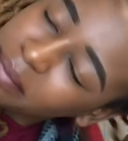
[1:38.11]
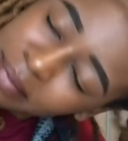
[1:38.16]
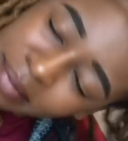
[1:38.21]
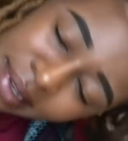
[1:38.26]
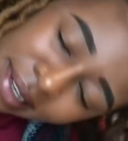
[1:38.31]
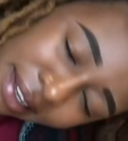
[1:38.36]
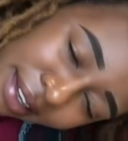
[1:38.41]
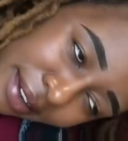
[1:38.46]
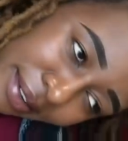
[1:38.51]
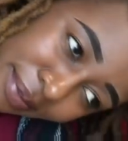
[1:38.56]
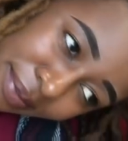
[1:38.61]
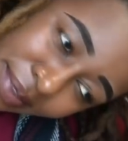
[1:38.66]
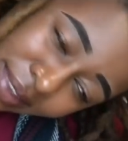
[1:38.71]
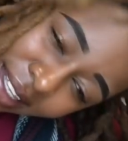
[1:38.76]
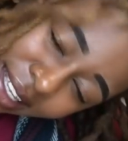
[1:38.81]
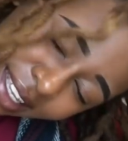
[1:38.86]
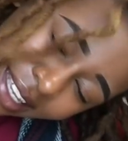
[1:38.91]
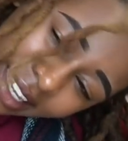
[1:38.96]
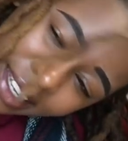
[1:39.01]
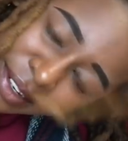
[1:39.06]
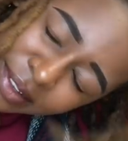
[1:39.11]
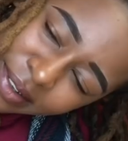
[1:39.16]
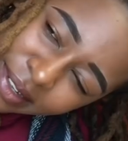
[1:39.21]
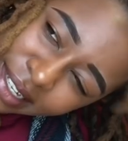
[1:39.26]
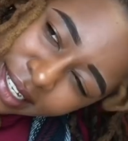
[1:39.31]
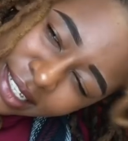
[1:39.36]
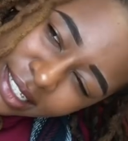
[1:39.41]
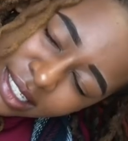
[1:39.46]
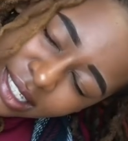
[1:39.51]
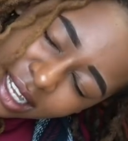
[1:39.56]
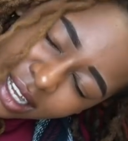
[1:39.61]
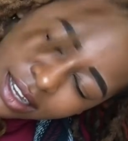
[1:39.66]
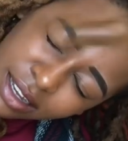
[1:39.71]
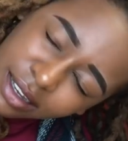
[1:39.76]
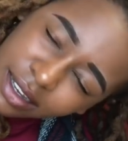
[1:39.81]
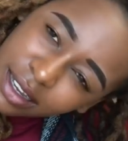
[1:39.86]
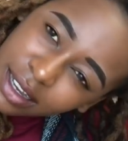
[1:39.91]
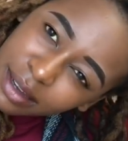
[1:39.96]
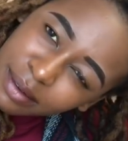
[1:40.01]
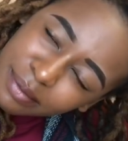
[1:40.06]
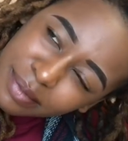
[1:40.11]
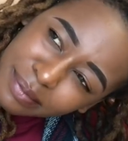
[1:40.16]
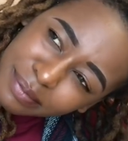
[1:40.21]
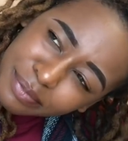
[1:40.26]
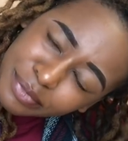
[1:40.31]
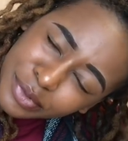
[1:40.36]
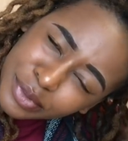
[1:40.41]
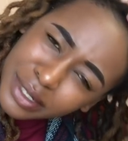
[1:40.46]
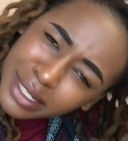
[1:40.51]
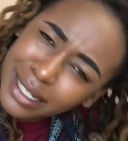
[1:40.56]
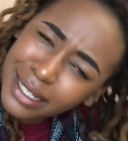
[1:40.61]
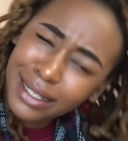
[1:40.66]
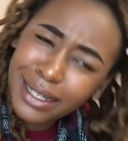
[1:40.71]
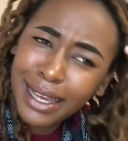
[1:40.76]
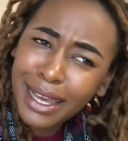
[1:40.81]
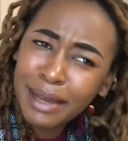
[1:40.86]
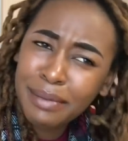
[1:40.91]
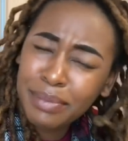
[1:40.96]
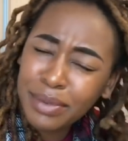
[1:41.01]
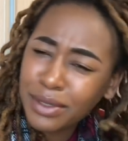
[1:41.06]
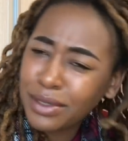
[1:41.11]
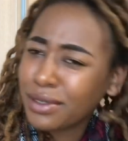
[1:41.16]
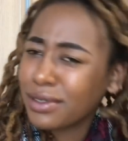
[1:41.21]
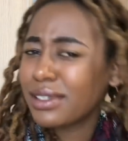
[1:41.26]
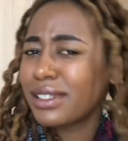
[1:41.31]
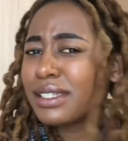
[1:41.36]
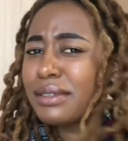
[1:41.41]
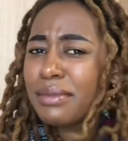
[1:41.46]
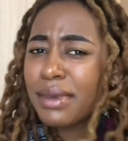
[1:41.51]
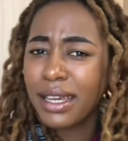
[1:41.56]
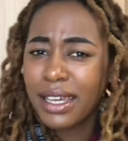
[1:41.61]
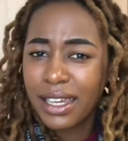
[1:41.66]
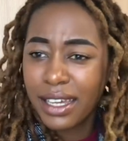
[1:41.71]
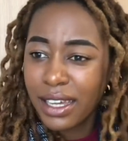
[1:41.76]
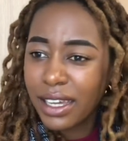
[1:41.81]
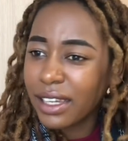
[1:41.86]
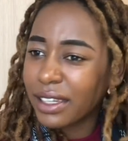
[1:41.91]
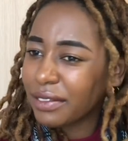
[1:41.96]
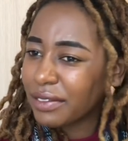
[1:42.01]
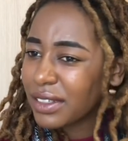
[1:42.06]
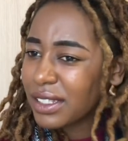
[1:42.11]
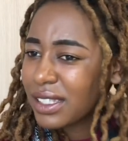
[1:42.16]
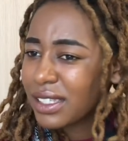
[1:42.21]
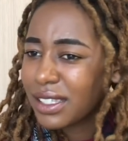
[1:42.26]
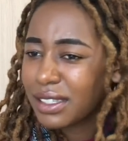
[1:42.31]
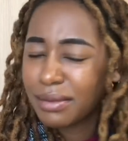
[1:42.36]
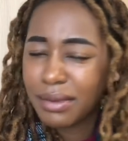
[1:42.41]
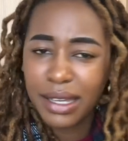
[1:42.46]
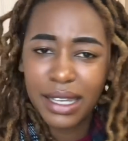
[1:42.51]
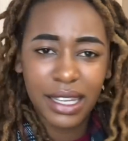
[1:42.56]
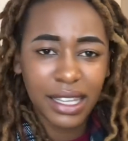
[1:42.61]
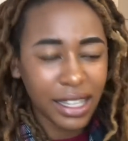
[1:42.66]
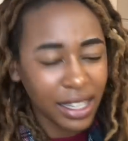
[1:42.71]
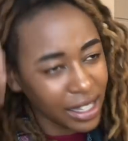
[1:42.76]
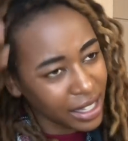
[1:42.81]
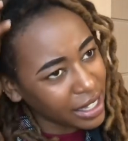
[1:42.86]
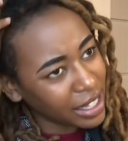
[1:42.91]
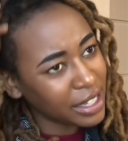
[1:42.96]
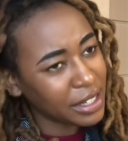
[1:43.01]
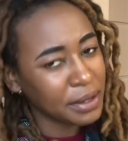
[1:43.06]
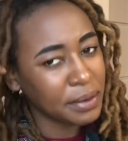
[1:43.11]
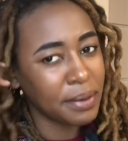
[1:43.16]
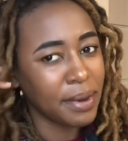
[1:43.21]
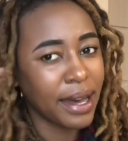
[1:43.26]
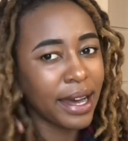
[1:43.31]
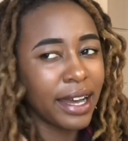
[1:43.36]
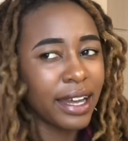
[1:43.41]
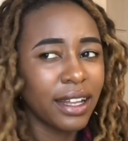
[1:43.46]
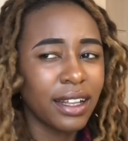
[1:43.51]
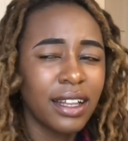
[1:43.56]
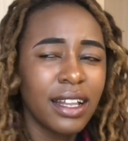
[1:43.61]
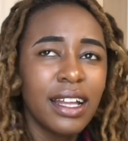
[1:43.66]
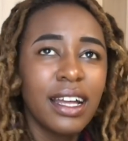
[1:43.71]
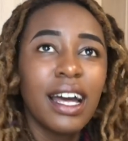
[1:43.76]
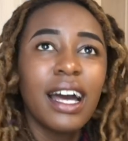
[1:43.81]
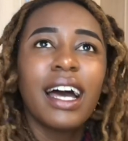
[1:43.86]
But yeah. Anyways, I'm really happy to see my hair. I haven't seen my hair in a while.